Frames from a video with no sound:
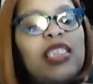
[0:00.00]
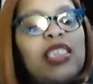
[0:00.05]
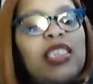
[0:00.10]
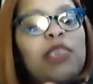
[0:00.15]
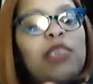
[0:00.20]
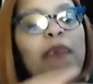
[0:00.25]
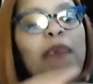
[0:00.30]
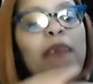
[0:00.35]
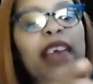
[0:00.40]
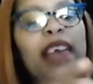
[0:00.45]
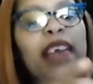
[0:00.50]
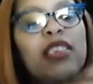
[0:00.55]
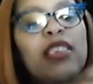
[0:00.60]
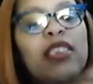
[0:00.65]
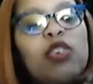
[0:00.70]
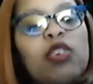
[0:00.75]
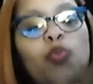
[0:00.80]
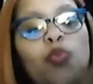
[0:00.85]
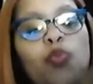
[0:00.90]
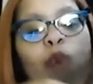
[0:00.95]
make this
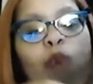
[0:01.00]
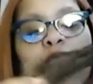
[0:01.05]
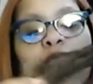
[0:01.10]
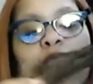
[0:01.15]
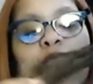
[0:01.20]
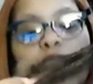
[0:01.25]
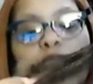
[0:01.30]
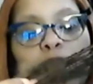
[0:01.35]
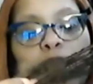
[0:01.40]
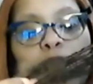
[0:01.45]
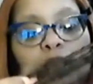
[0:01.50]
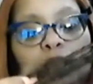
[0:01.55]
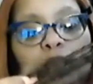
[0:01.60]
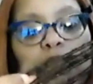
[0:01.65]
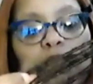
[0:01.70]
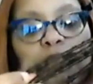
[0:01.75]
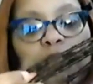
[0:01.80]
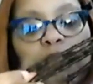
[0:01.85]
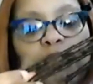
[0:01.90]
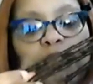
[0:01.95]
wearable.
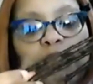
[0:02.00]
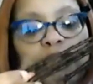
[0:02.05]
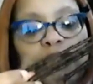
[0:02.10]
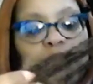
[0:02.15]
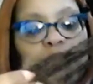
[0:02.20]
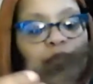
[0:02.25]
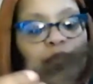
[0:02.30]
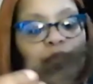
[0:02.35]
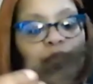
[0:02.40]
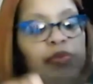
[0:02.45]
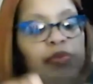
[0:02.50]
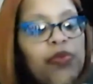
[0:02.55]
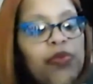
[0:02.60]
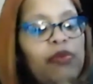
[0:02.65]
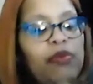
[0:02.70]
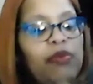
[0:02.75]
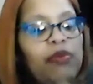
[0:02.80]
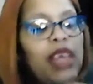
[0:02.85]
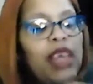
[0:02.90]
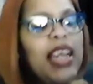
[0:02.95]

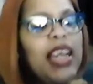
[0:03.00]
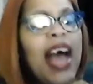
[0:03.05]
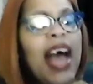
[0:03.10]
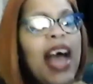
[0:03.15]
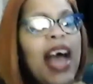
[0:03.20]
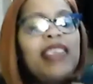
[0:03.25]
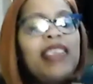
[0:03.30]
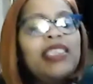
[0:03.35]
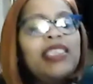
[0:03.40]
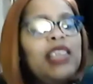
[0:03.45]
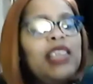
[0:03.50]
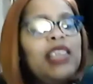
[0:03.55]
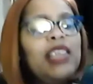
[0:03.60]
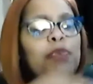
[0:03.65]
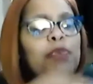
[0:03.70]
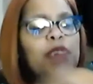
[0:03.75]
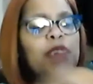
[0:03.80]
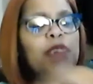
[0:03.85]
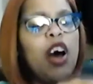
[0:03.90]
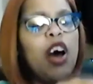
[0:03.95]
Now I snipped
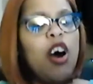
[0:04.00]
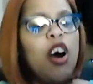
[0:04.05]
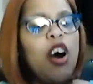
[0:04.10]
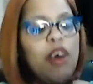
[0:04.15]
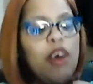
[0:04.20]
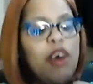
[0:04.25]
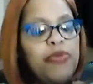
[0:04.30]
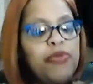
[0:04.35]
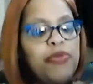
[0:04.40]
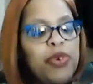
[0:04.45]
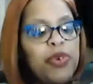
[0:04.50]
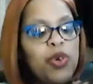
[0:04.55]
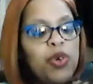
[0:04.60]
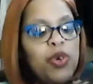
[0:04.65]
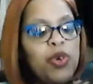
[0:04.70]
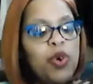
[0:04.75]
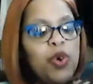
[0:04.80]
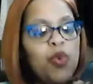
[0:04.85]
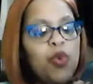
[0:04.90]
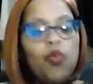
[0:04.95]
off
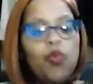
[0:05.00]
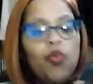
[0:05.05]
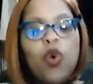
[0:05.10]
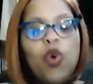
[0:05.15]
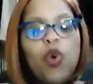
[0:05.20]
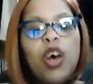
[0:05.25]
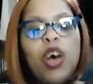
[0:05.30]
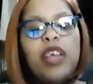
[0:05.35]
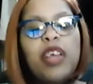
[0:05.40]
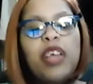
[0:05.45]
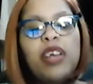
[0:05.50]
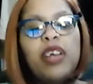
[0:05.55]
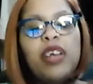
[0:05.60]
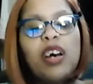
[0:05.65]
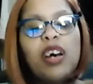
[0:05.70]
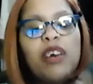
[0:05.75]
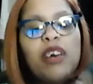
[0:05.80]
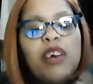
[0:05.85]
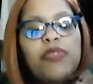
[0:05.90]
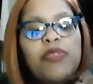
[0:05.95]
one
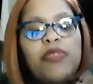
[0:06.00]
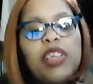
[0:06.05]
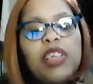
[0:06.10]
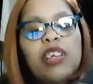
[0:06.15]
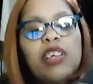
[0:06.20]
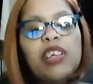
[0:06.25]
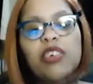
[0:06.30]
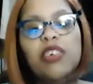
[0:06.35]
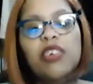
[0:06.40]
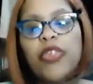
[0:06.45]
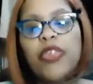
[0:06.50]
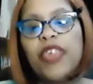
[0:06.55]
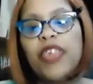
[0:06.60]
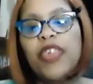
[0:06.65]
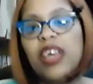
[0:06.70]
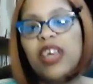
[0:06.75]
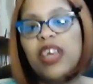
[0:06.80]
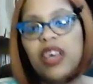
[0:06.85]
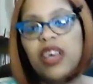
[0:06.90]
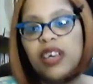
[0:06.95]
of the little
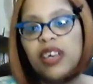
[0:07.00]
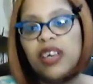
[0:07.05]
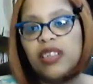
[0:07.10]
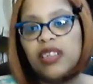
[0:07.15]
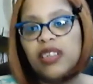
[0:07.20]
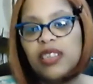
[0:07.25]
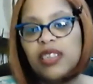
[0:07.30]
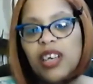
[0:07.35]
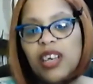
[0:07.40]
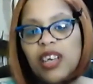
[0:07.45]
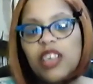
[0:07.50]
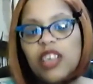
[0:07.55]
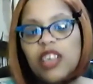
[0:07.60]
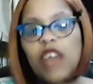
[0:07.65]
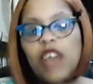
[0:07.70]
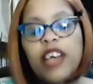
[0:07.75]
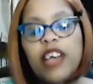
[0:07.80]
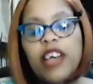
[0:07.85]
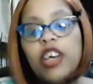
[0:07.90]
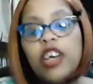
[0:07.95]
things. I
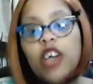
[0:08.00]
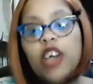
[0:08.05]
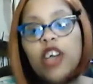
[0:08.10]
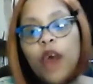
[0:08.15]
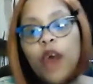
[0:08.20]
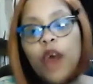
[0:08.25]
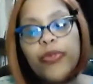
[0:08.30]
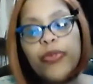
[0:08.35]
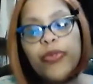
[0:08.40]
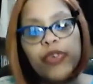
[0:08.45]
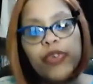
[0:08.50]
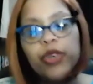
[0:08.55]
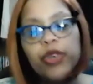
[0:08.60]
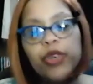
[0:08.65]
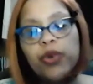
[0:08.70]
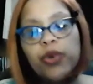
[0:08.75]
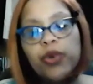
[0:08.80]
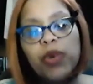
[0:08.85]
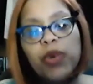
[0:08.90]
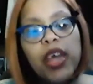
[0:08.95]
could go through
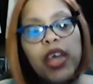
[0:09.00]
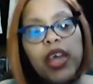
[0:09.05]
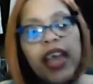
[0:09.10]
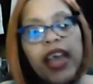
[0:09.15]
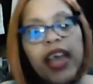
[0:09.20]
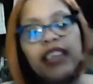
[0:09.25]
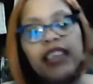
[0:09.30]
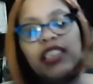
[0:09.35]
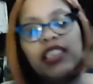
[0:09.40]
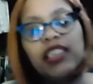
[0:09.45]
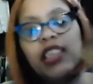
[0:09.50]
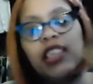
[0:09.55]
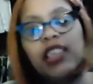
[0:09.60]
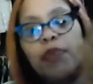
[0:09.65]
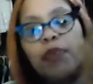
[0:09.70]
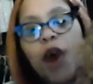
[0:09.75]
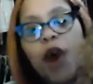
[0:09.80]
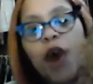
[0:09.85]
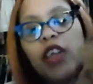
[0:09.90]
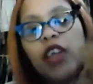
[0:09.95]
and snip
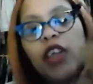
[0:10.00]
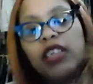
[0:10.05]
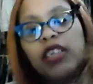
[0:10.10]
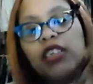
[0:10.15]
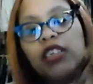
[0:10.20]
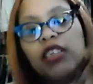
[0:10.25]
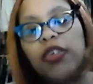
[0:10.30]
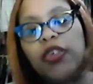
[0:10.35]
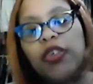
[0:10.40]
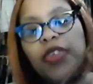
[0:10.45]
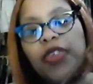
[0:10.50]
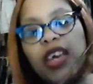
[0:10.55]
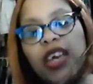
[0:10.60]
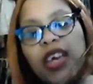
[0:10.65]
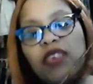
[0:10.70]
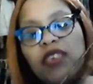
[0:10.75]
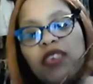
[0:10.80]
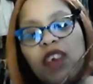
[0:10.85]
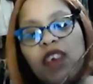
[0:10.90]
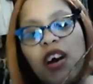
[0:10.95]
all these little
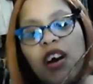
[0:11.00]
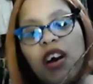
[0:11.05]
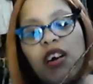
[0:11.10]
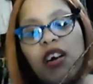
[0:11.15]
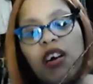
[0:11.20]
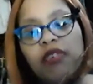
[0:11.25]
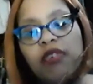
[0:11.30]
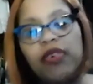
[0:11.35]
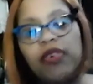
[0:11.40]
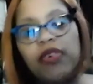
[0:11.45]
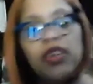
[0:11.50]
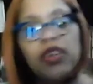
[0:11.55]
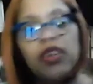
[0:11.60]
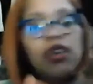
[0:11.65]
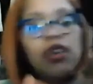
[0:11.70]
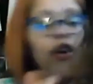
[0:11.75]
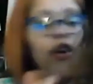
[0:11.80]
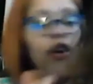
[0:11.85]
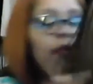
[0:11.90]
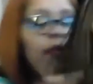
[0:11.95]
things off,
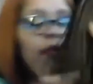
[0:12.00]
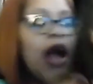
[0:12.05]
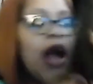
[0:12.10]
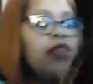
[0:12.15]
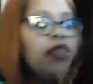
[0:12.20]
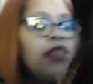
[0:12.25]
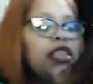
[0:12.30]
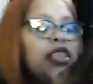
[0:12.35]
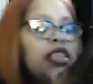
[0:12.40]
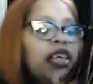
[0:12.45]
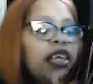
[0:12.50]
but I was thinking